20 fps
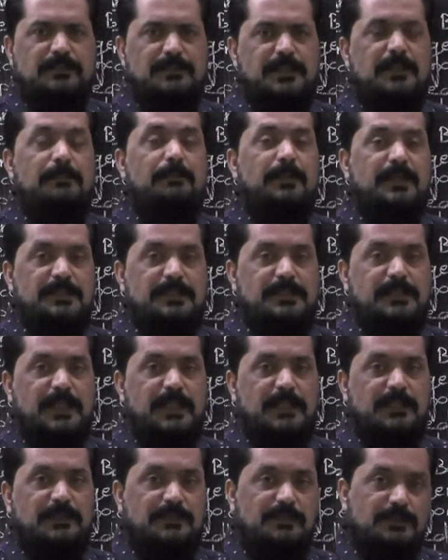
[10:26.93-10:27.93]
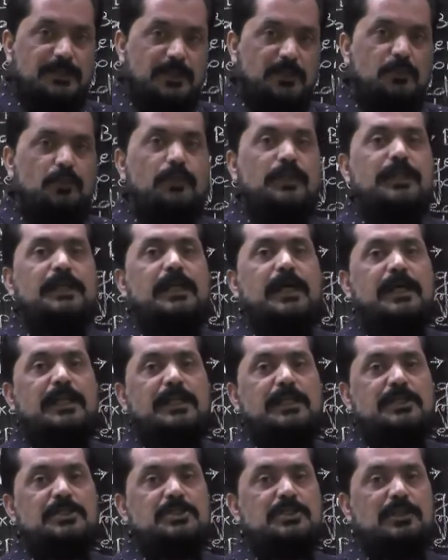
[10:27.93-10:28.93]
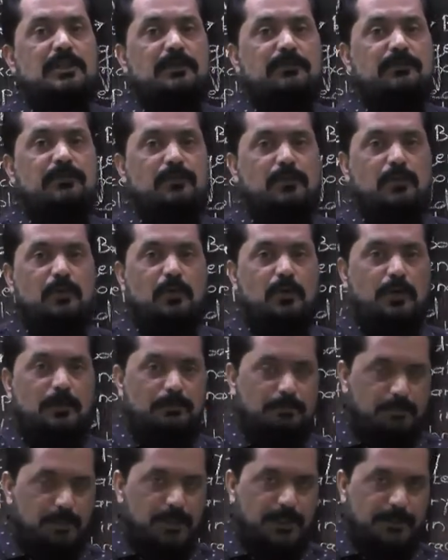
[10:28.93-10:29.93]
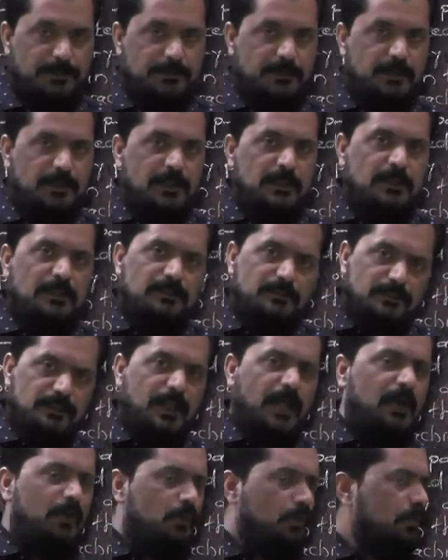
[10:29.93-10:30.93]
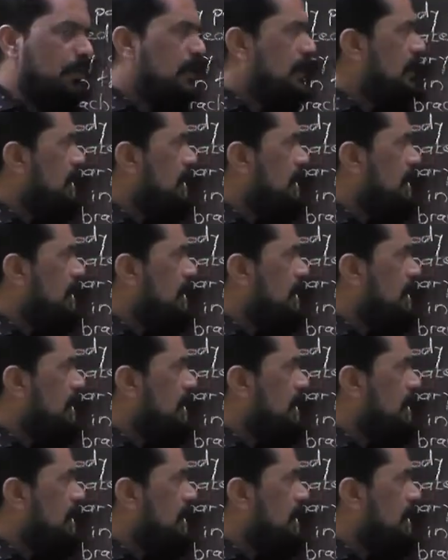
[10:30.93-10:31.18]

they maintain the unidirectional flow of blood. Now